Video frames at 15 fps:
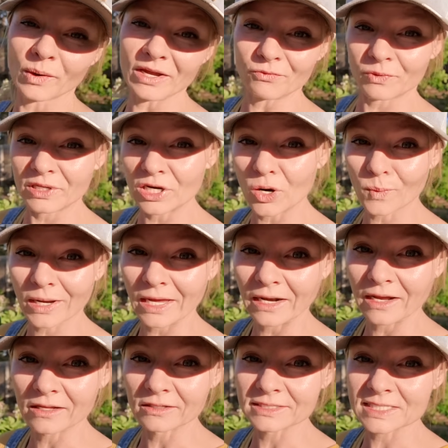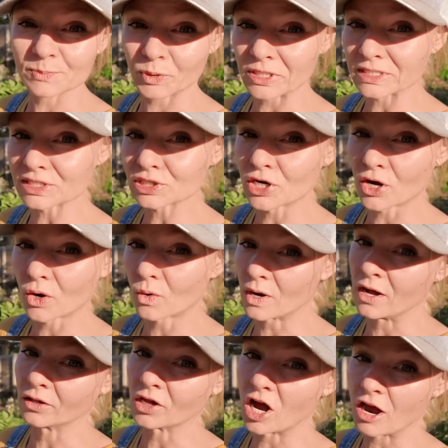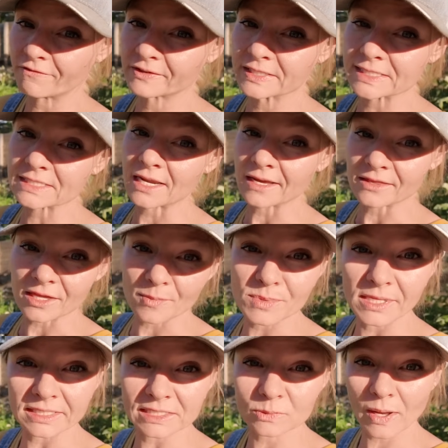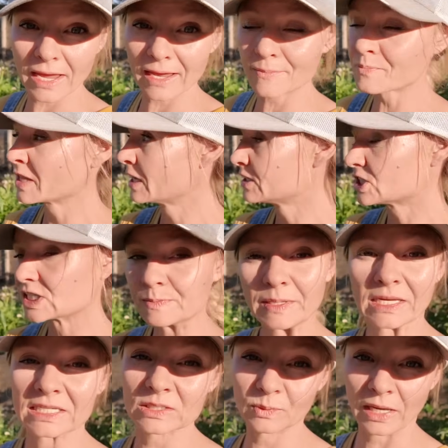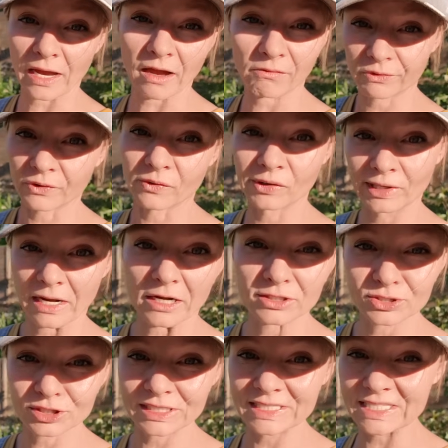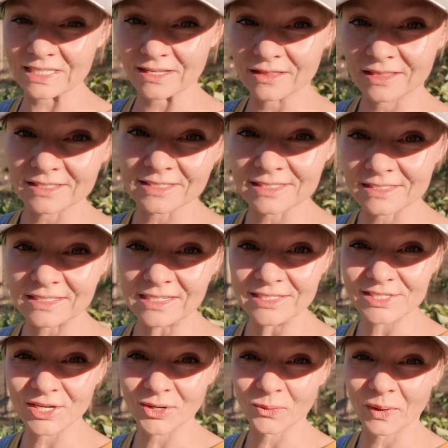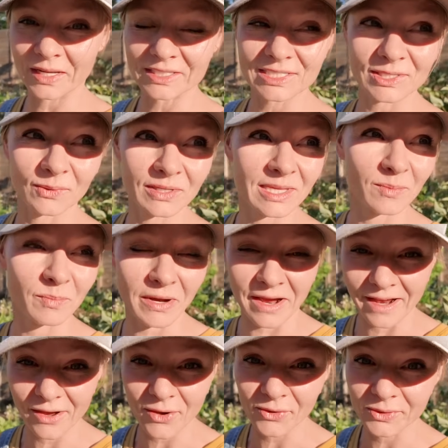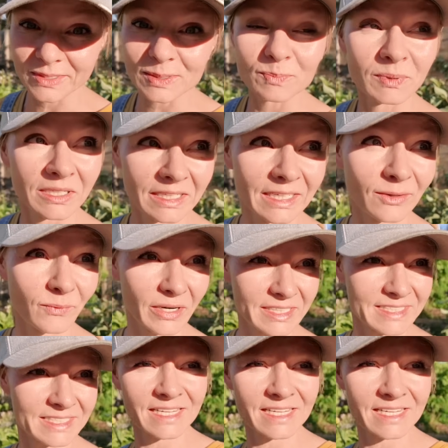if we know we're getting a spring snow, I'll often stake them this way. Just because we have literally hundreds, this is an easier way to do it than buying all those peony rings.